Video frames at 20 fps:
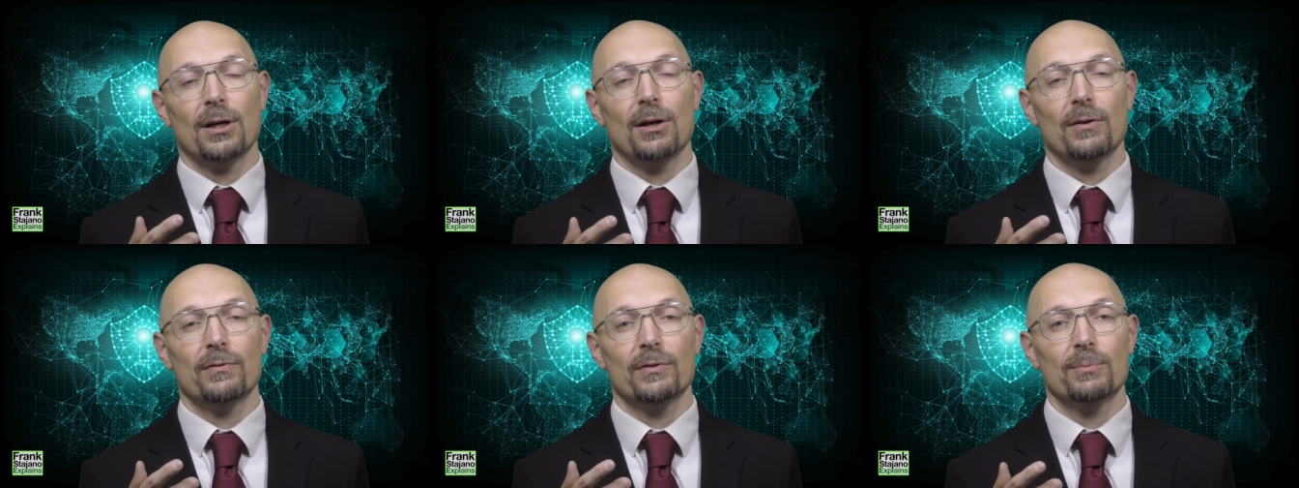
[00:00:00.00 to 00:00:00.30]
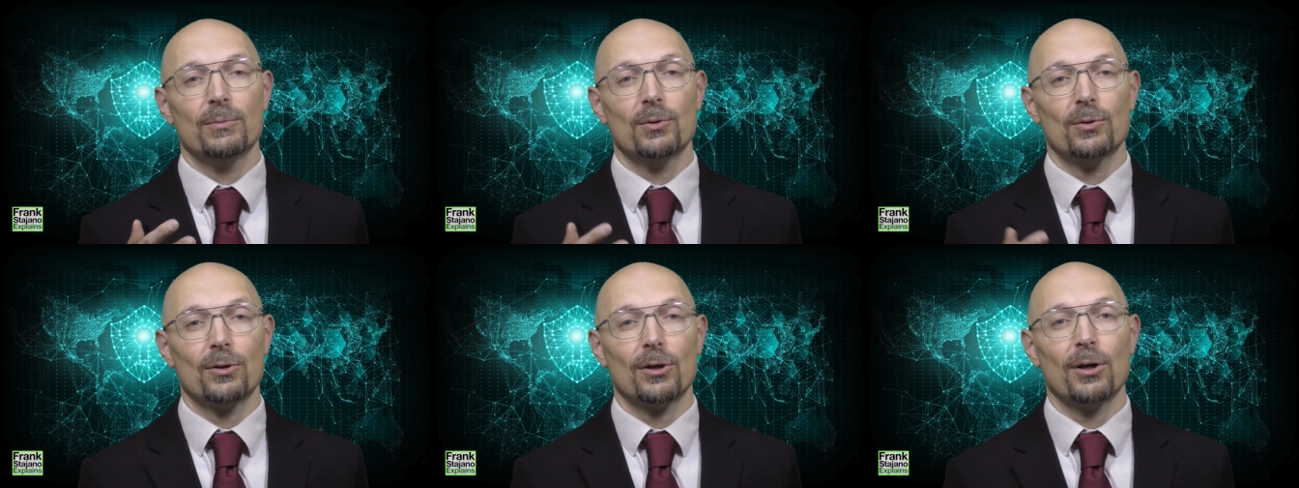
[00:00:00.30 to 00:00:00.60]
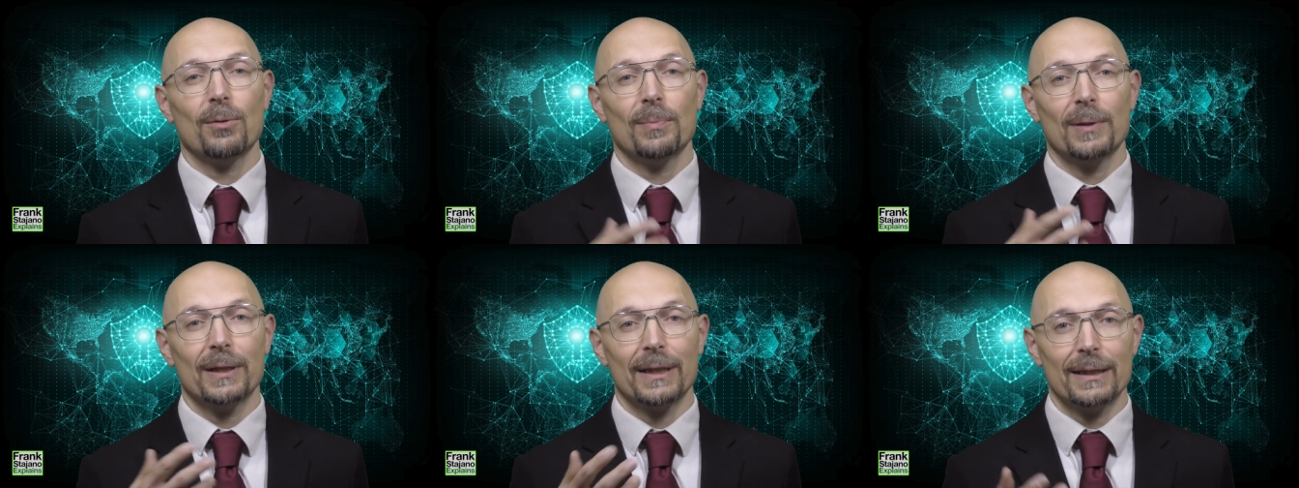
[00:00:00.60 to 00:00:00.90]
of a more
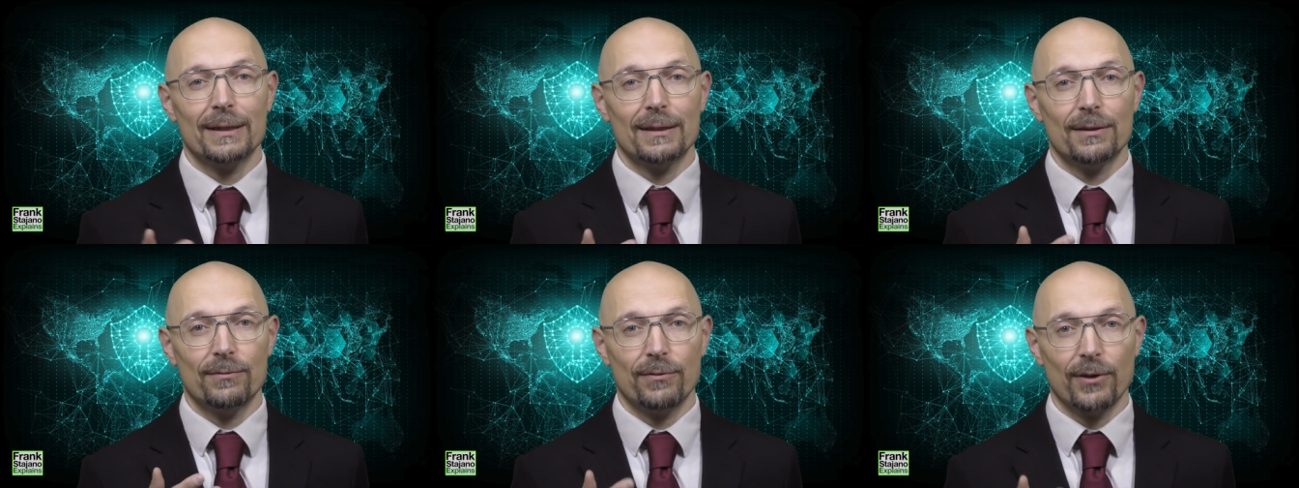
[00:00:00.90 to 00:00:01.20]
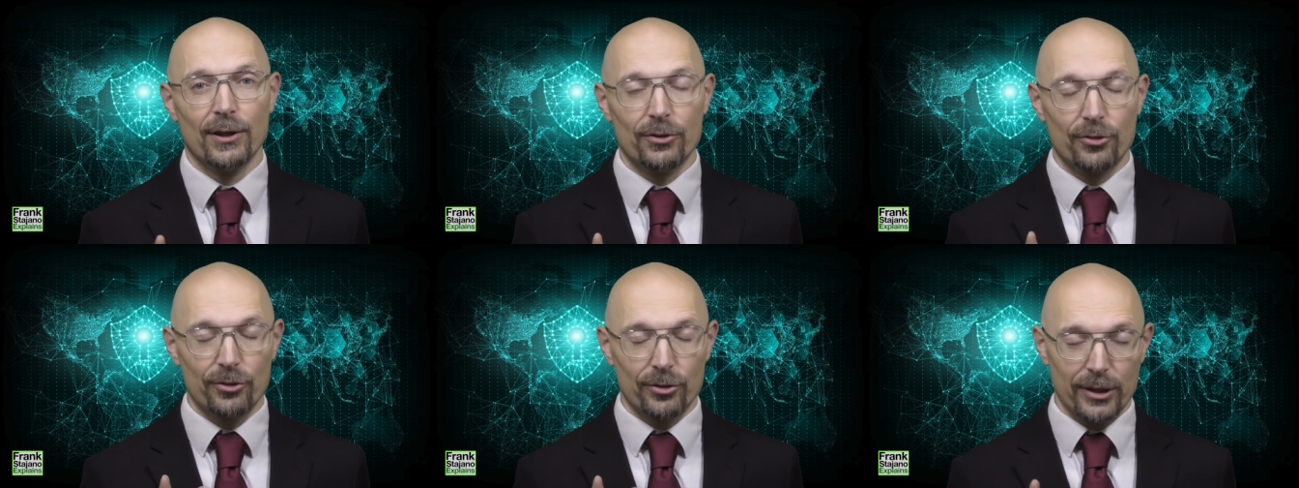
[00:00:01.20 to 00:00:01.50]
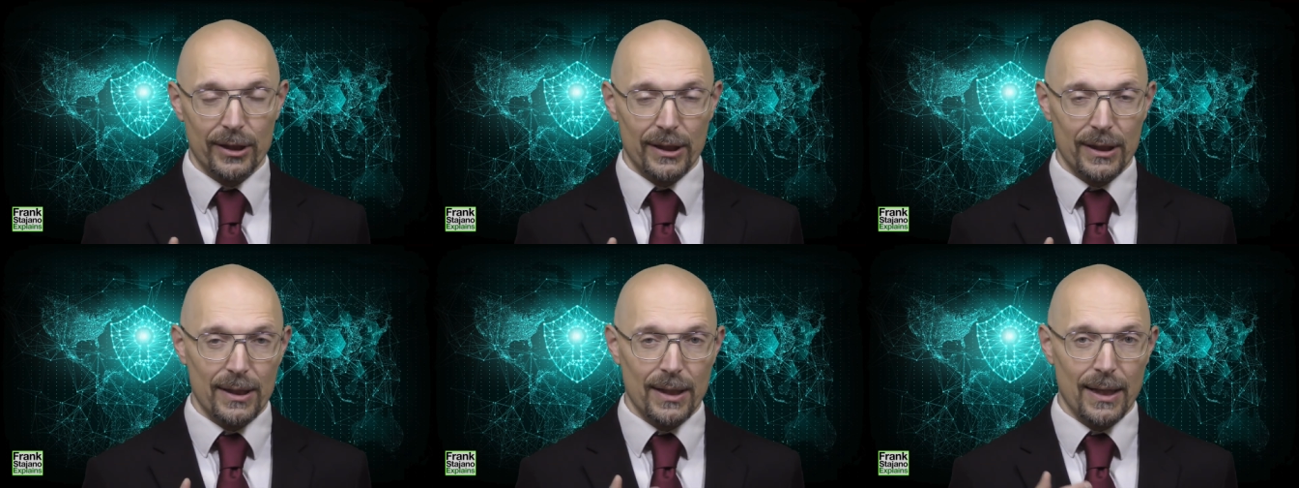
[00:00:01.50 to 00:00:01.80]
complicated
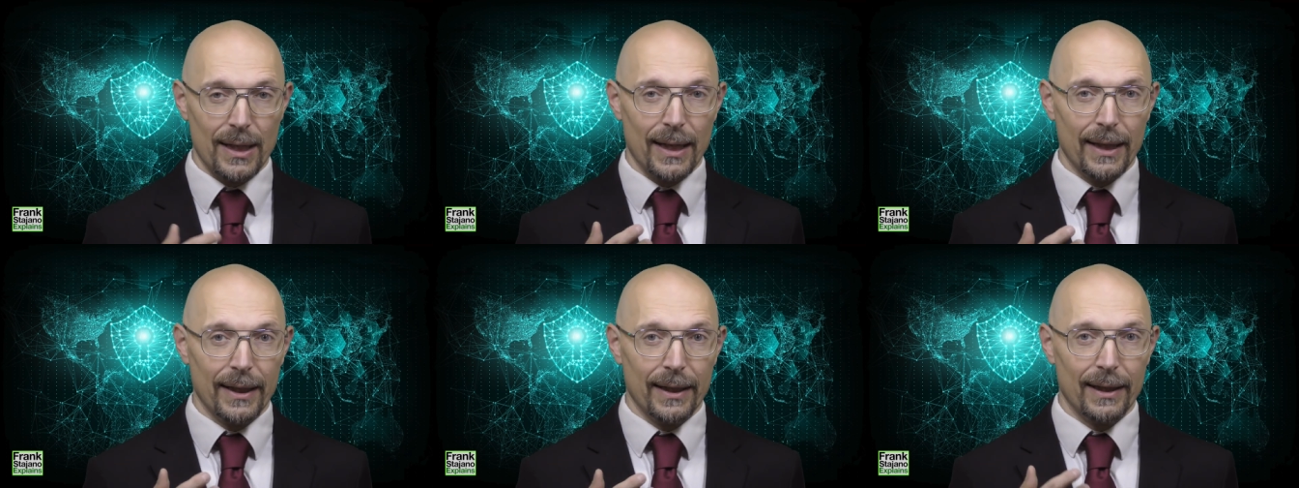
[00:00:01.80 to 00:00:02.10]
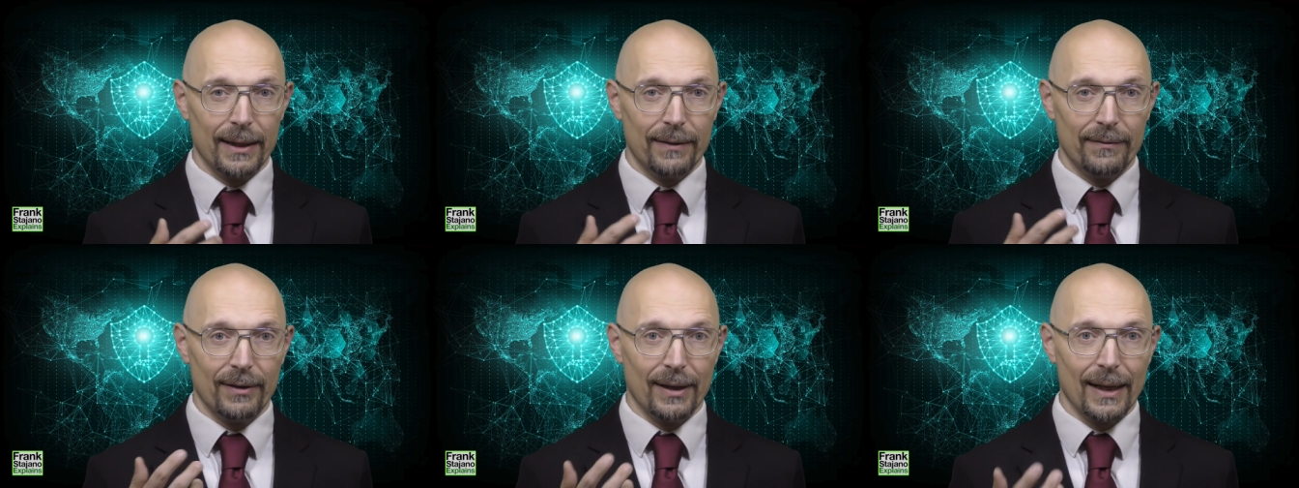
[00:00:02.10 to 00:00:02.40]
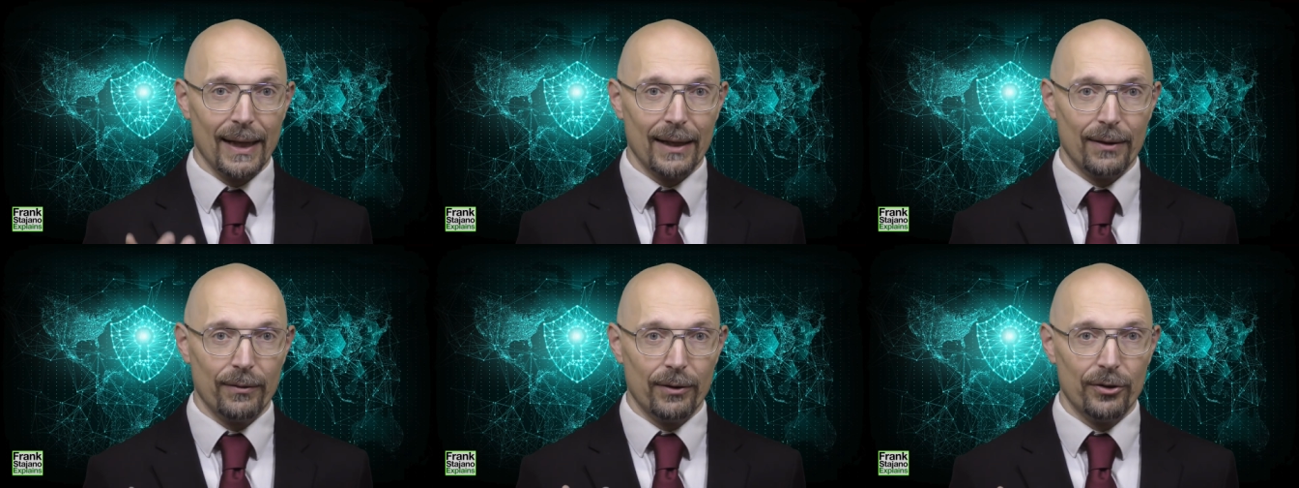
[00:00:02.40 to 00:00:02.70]
function in a higher level
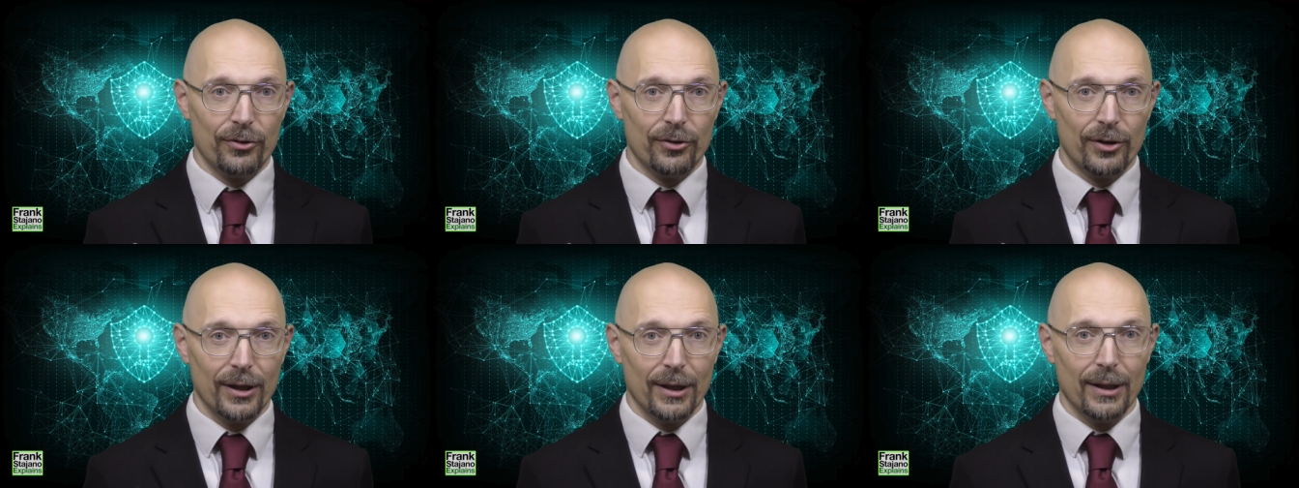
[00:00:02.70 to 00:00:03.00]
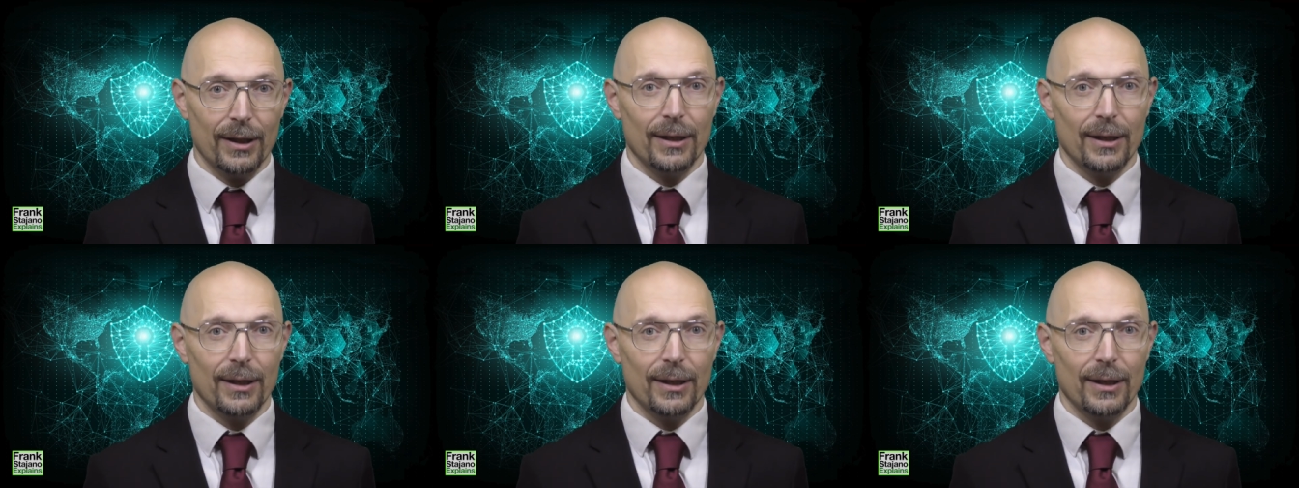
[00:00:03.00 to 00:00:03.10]
language,